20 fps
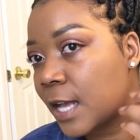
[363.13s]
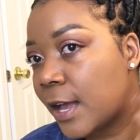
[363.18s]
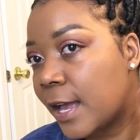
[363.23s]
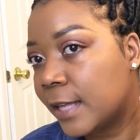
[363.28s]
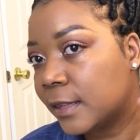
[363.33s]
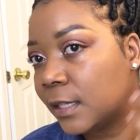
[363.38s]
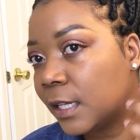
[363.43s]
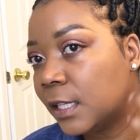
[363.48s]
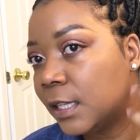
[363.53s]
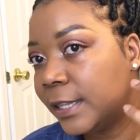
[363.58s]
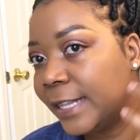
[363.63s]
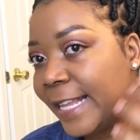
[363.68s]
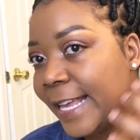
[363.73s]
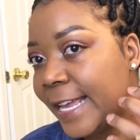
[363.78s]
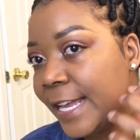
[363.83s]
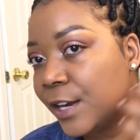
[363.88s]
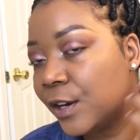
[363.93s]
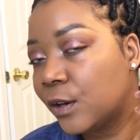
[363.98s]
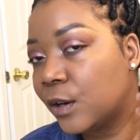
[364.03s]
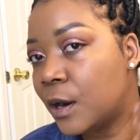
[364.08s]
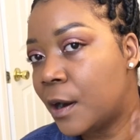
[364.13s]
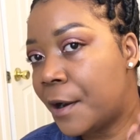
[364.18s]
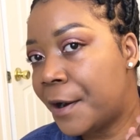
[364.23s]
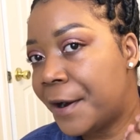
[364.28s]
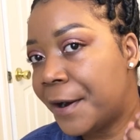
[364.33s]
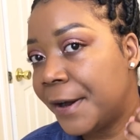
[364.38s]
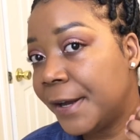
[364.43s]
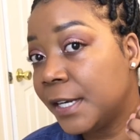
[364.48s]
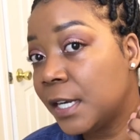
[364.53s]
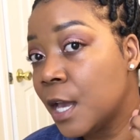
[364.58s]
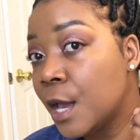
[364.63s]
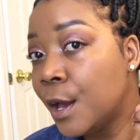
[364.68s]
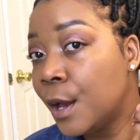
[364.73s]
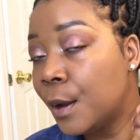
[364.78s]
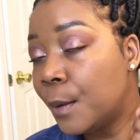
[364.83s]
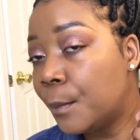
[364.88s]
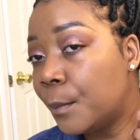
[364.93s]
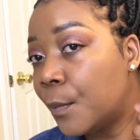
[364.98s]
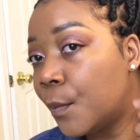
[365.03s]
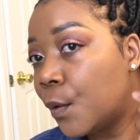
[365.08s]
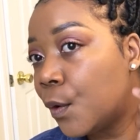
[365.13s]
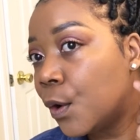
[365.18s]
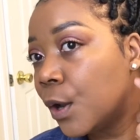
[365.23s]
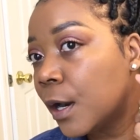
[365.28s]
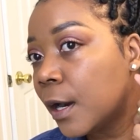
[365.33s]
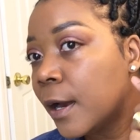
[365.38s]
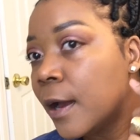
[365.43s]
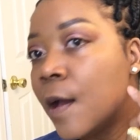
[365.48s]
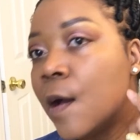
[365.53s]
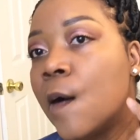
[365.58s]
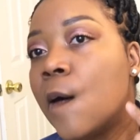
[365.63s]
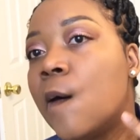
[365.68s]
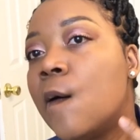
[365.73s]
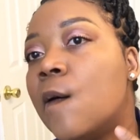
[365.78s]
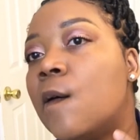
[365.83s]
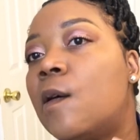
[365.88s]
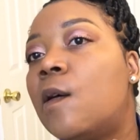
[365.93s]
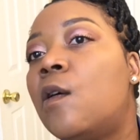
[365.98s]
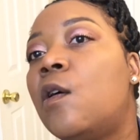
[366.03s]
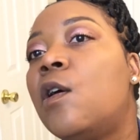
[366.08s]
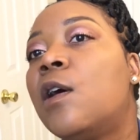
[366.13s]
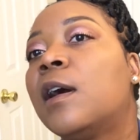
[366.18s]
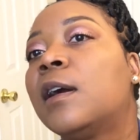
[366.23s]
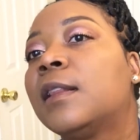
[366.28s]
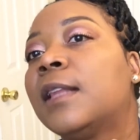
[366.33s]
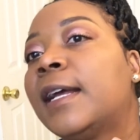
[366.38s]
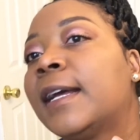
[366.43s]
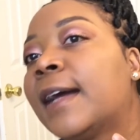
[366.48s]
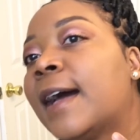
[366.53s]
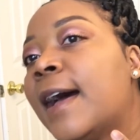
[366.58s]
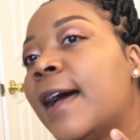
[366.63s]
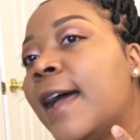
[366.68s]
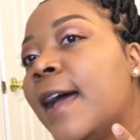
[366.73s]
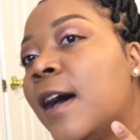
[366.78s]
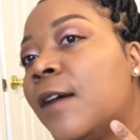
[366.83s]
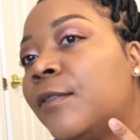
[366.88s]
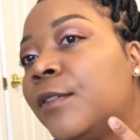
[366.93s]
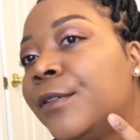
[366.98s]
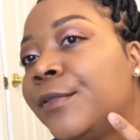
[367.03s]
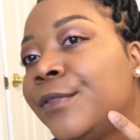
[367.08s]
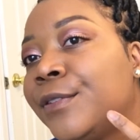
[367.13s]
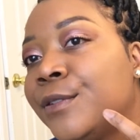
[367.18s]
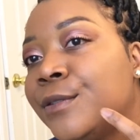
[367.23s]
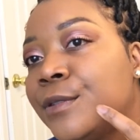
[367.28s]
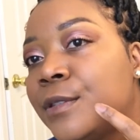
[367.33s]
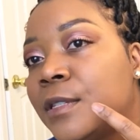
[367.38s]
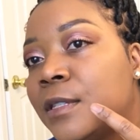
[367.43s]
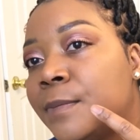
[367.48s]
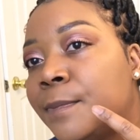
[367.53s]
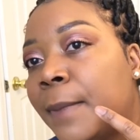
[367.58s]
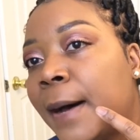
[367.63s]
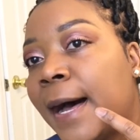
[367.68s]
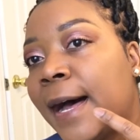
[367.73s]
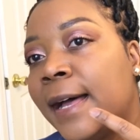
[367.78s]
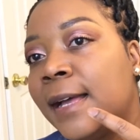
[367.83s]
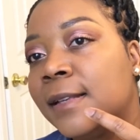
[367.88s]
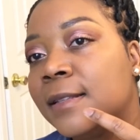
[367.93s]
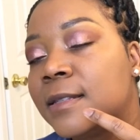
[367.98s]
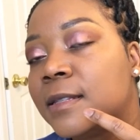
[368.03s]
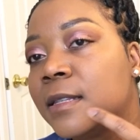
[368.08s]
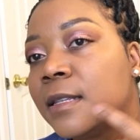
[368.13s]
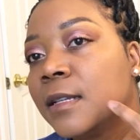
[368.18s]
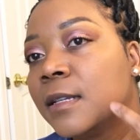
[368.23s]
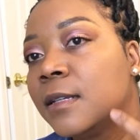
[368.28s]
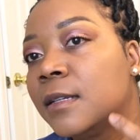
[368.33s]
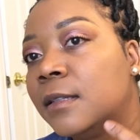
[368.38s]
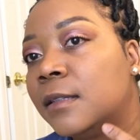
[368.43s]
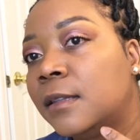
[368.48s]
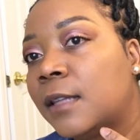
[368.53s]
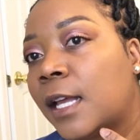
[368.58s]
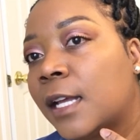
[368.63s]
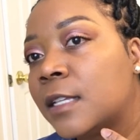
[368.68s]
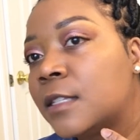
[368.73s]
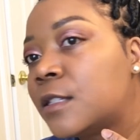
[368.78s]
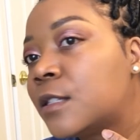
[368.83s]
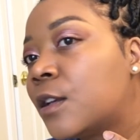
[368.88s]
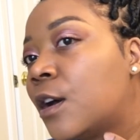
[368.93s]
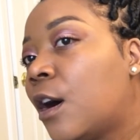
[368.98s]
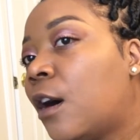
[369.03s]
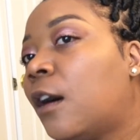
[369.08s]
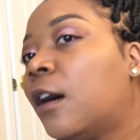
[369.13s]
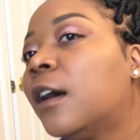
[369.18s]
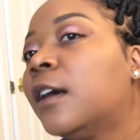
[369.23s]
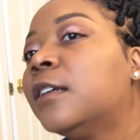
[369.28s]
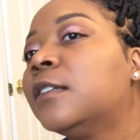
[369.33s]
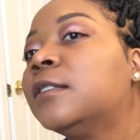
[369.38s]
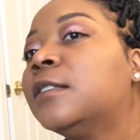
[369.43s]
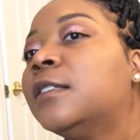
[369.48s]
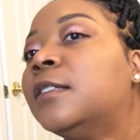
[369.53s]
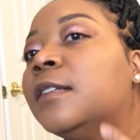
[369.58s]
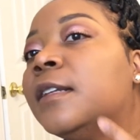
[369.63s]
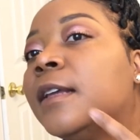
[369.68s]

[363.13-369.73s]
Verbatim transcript: I have to layer on more or like I have a few spots like scars.